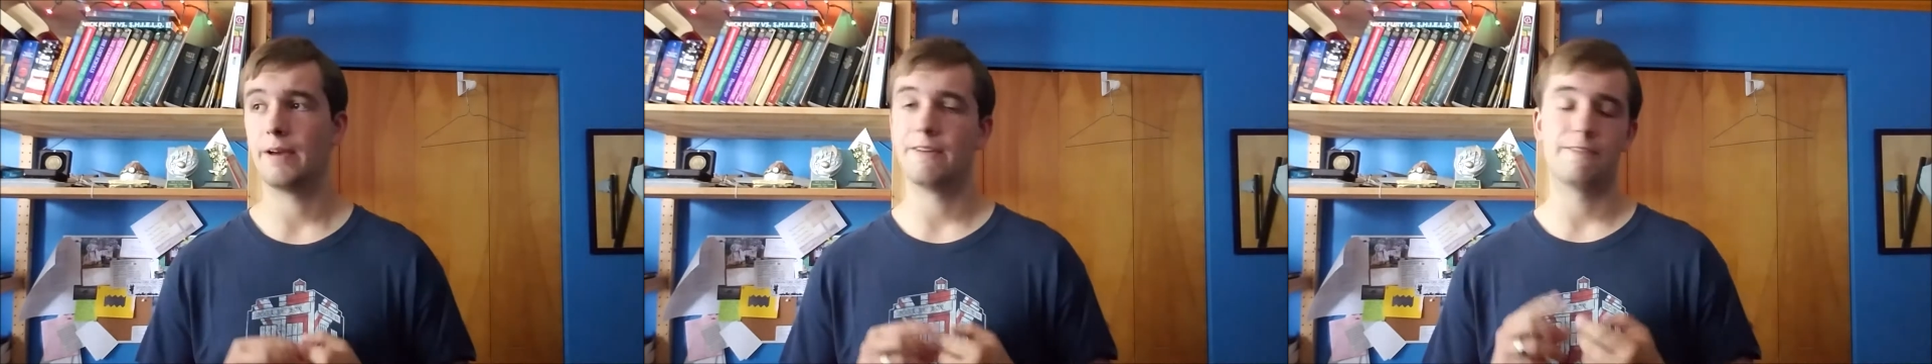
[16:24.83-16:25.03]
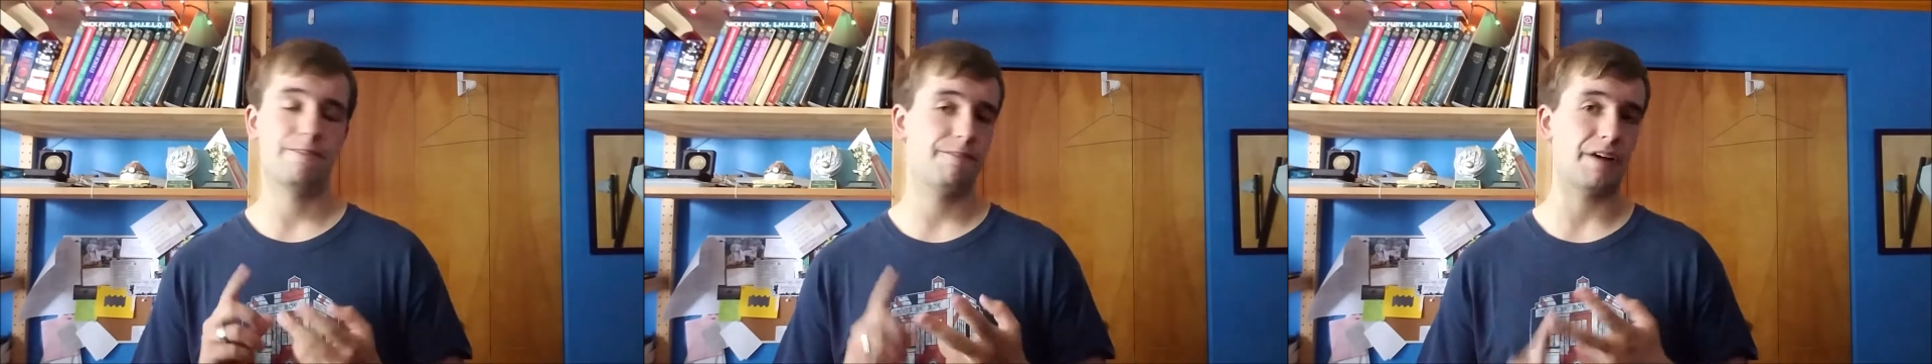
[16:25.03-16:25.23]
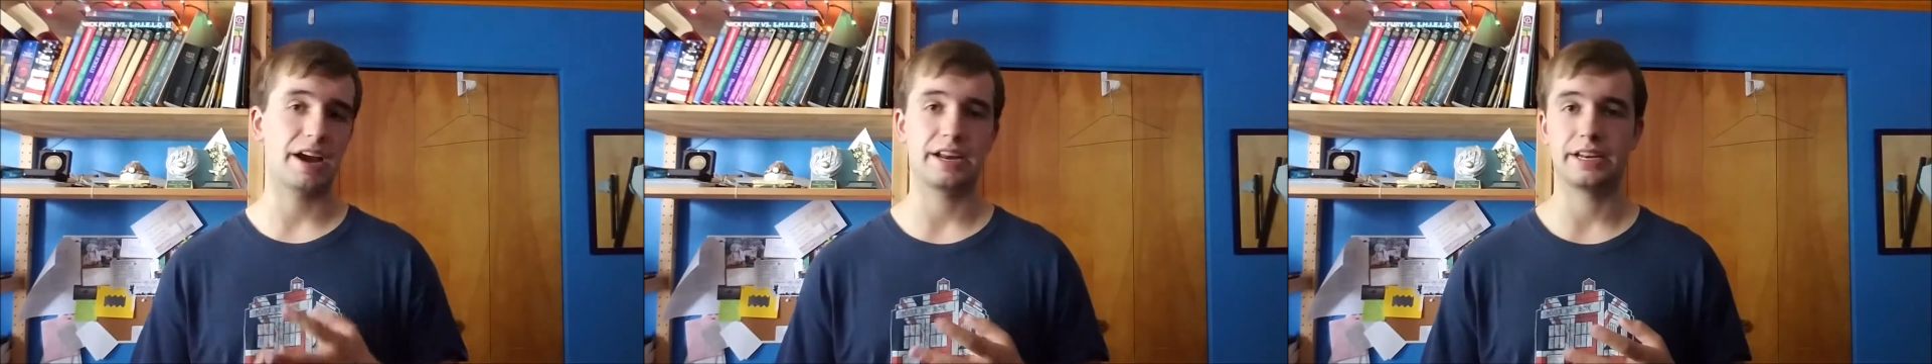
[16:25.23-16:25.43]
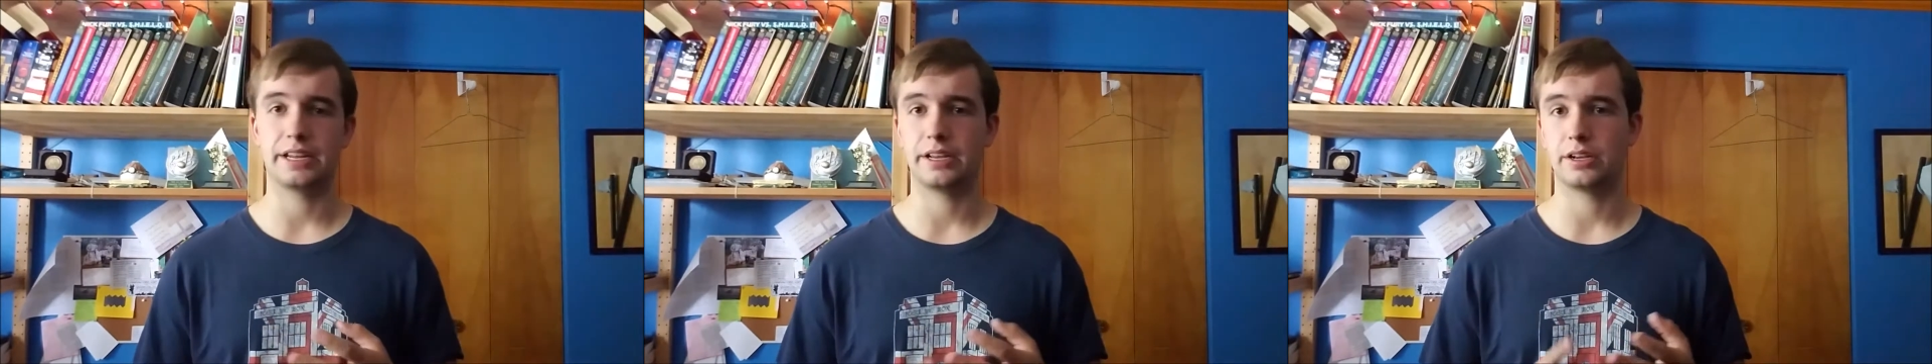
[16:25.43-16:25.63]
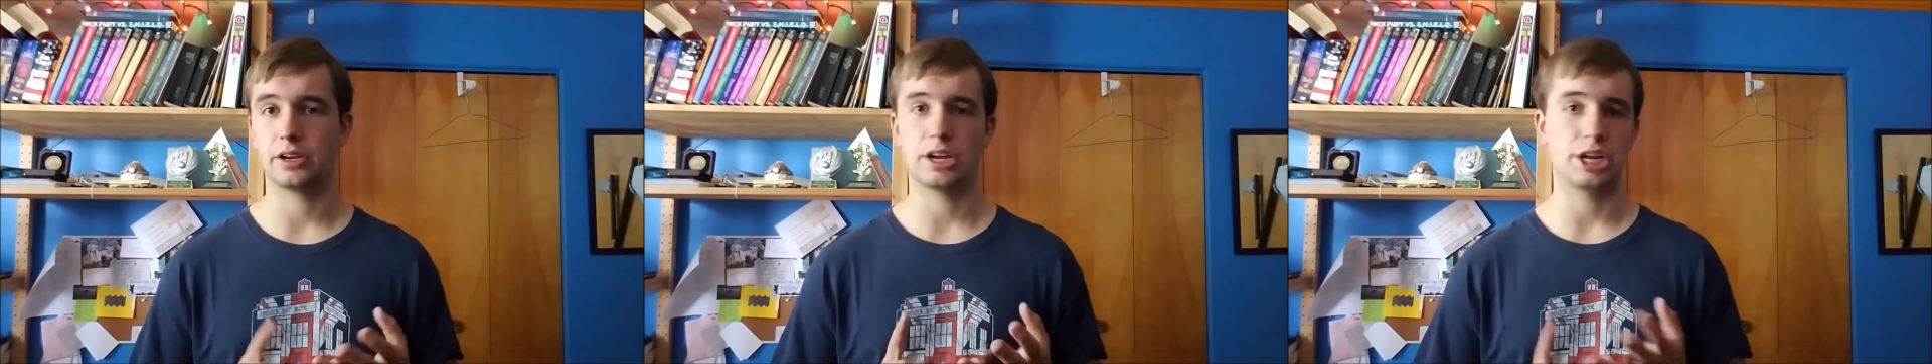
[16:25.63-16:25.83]

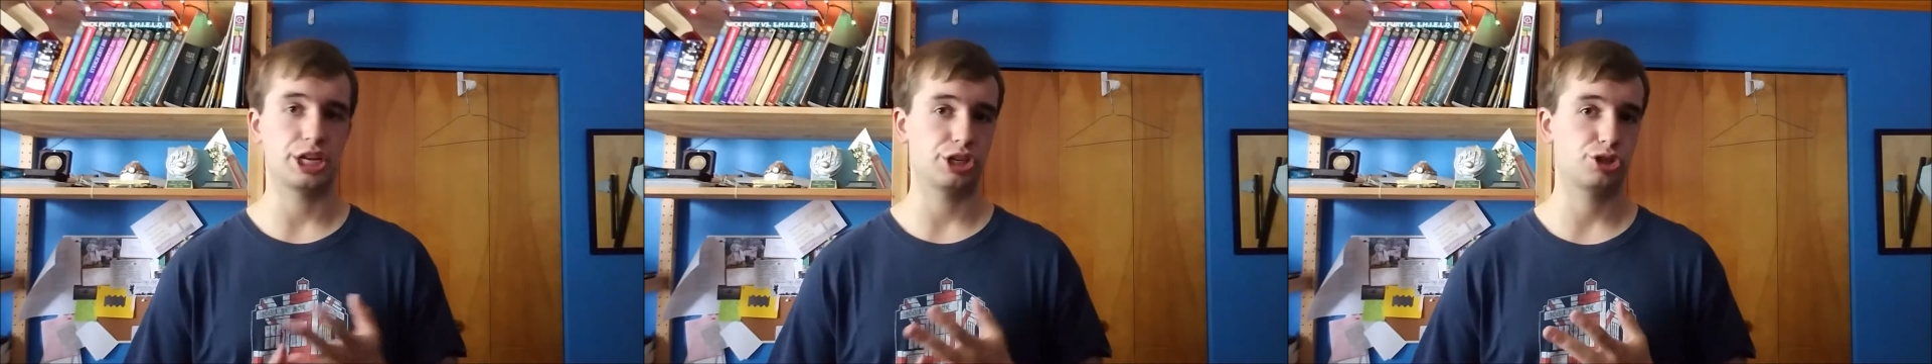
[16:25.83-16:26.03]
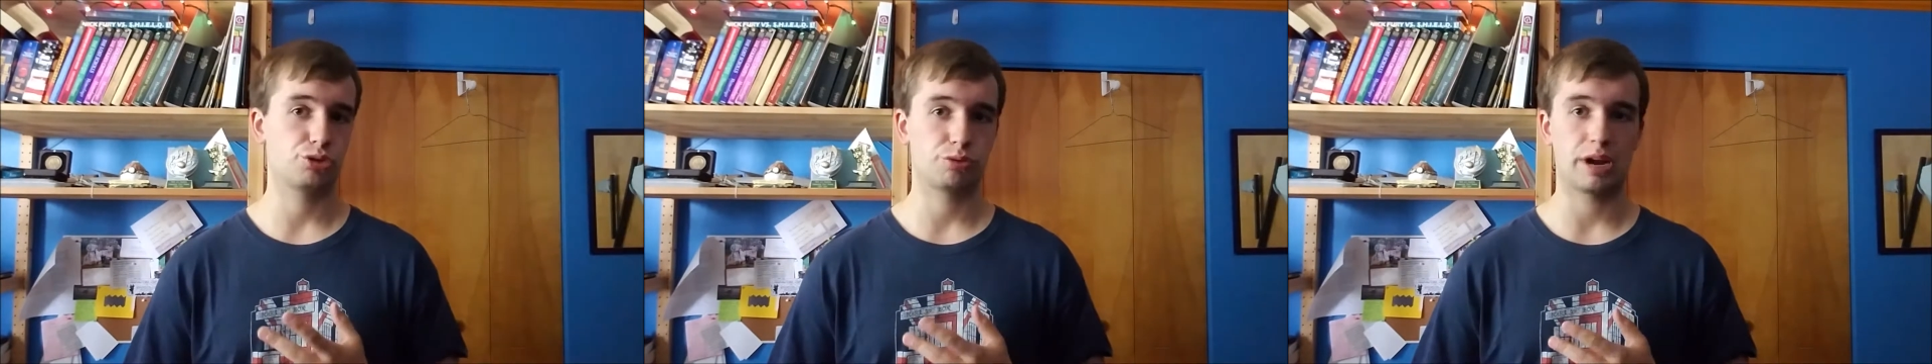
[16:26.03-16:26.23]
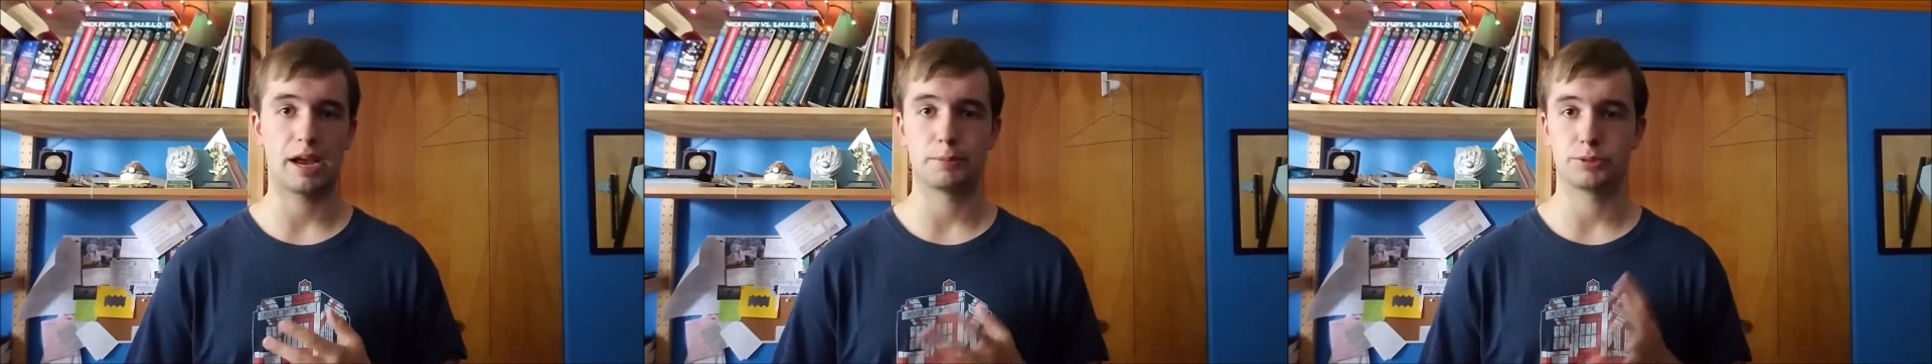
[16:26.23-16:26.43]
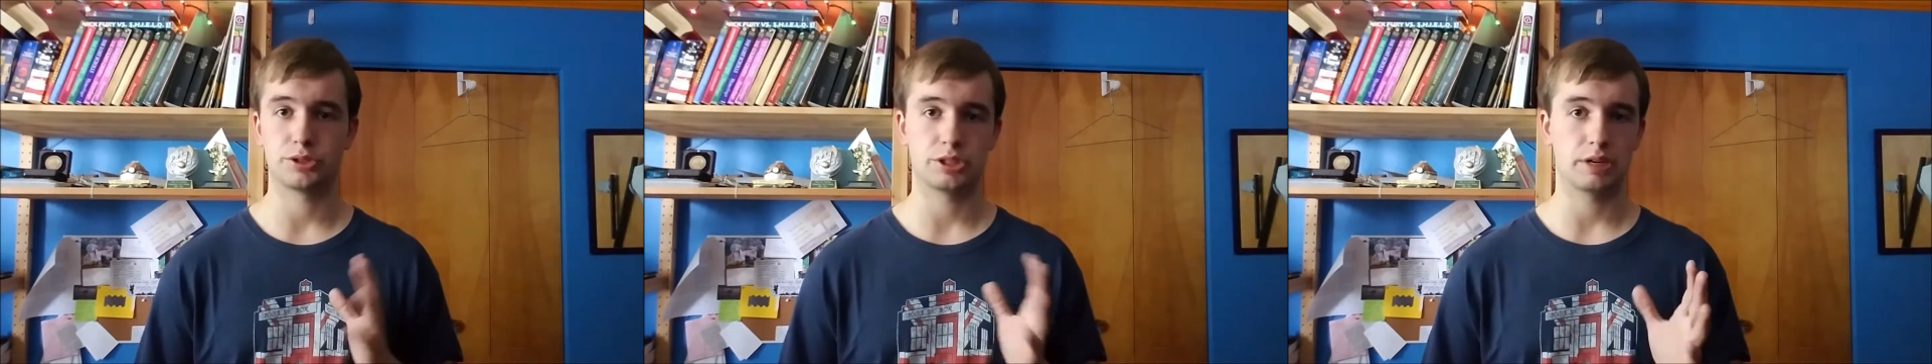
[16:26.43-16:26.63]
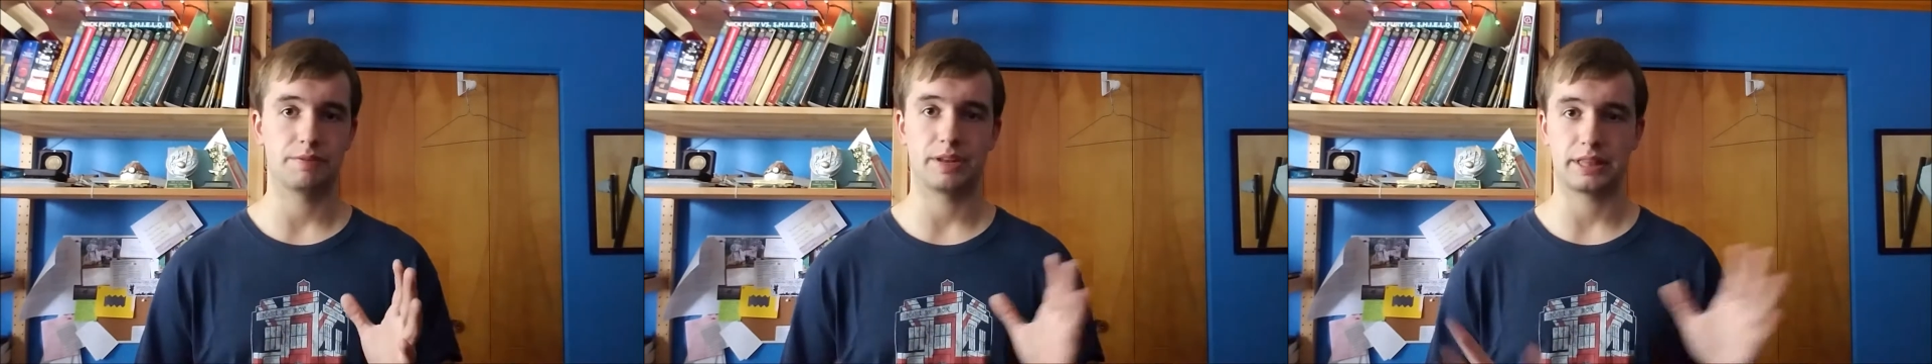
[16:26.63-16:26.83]
fighting any traps or
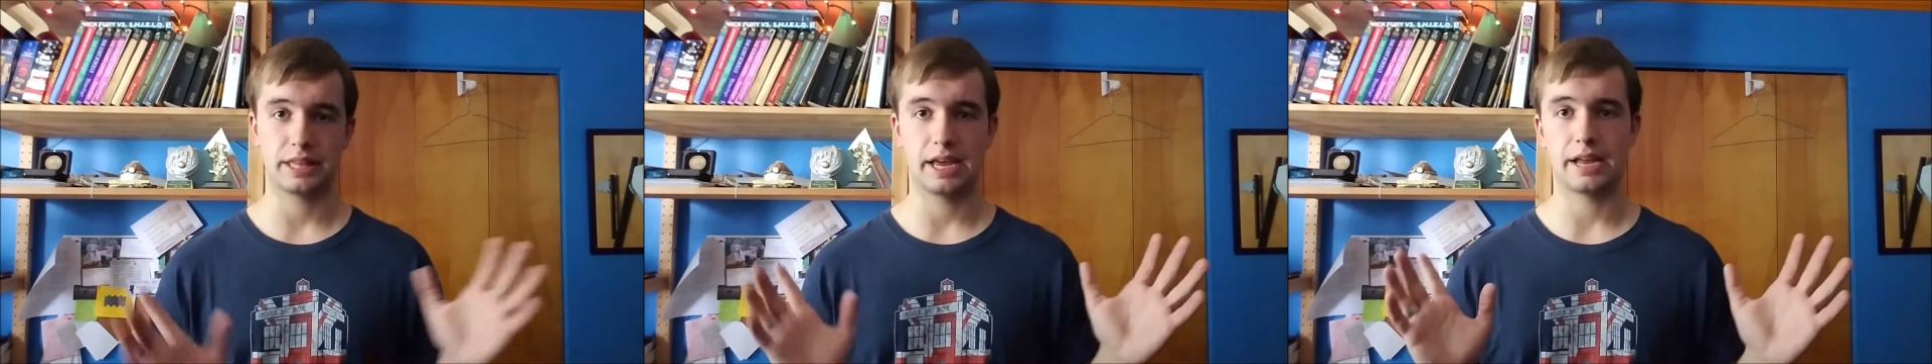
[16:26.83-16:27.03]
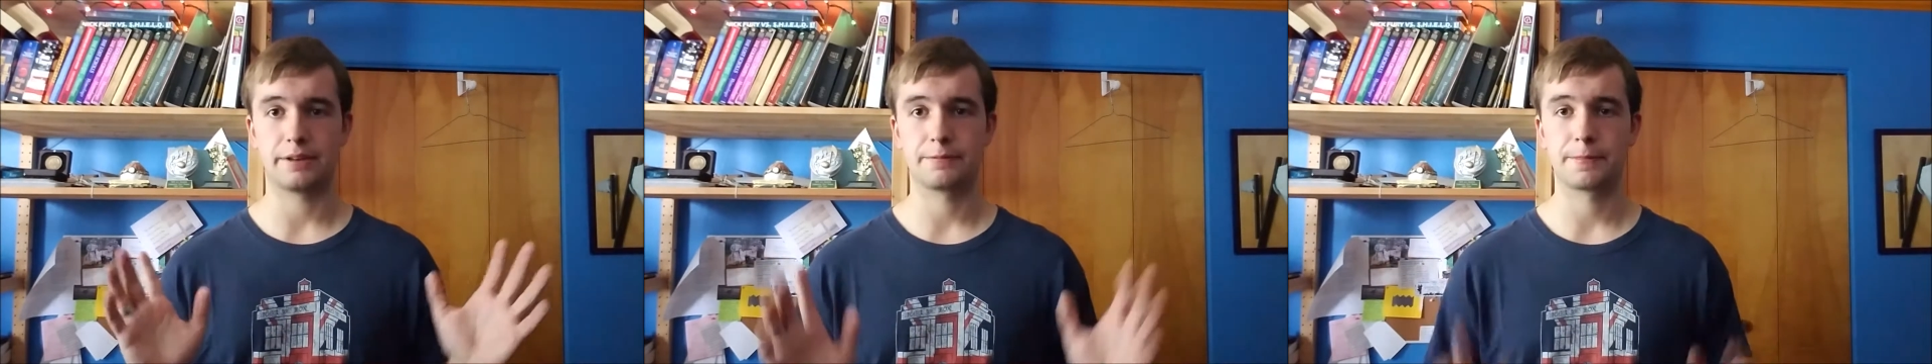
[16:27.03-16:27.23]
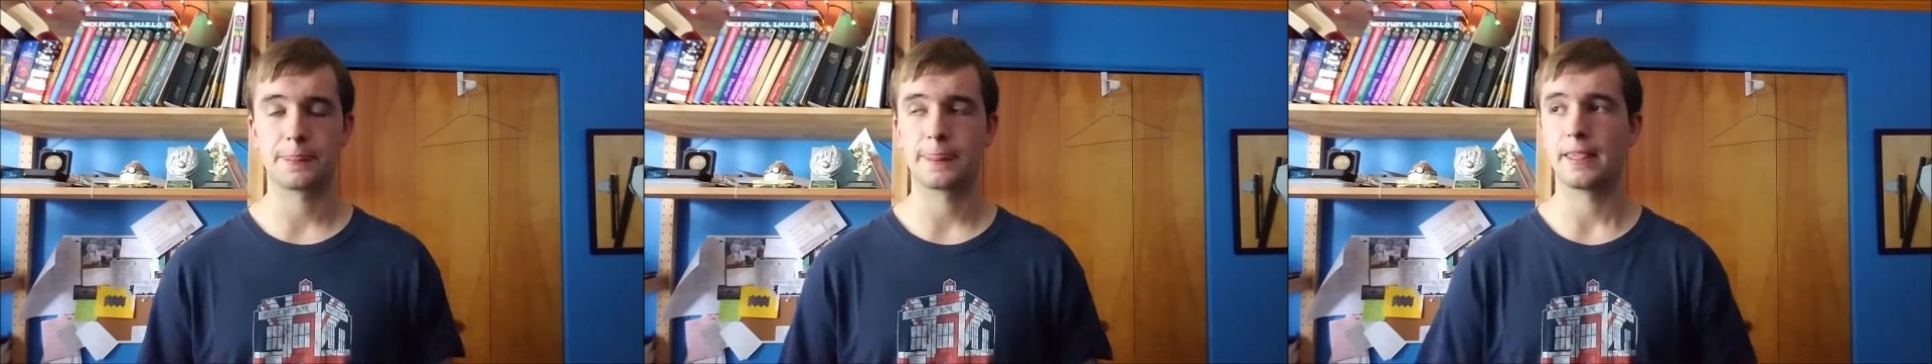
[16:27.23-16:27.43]
stuff like that.